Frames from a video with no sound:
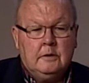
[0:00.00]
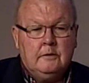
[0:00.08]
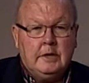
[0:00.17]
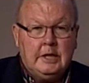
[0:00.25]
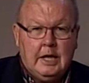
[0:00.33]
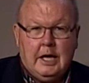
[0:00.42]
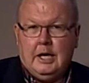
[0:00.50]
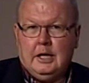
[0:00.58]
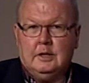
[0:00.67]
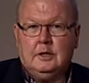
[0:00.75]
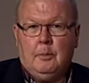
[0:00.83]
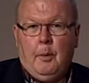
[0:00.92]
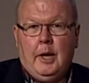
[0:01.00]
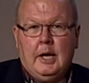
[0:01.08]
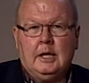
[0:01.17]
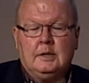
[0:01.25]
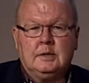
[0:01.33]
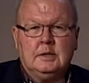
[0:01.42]
VA in the
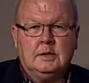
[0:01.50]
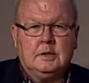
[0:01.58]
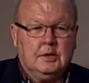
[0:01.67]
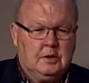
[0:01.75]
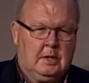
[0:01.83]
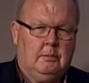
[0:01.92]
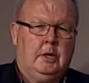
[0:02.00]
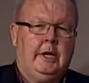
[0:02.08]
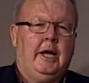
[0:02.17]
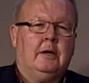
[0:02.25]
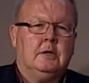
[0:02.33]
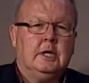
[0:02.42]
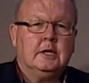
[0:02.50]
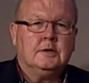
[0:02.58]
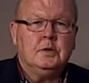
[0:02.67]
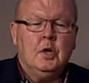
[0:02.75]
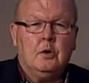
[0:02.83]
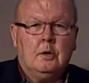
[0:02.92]
past and such, come on out, let
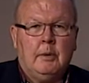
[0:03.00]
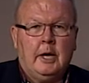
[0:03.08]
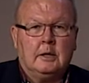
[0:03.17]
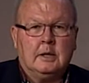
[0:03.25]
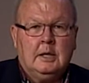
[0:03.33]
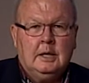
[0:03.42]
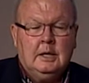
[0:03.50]
us know about